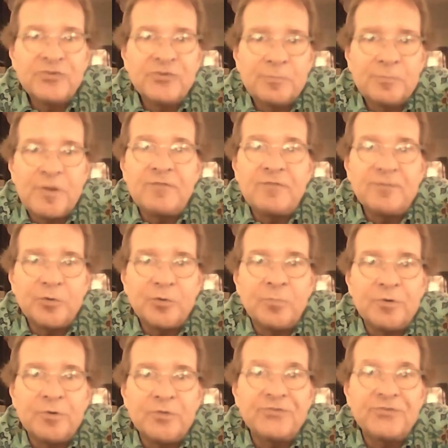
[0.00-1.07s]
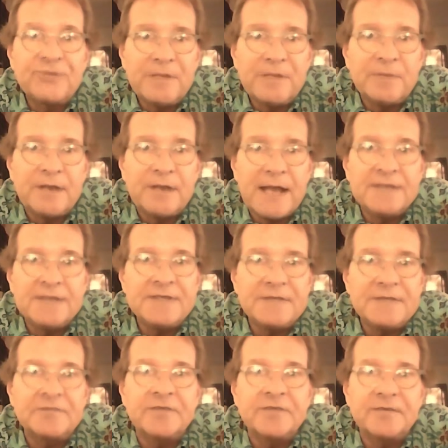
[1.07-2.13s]
Buffalo Bills team in
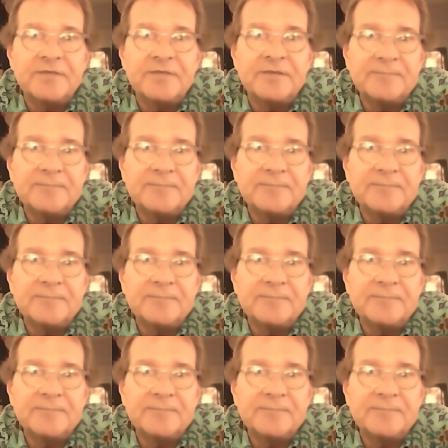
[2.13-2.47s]
1960.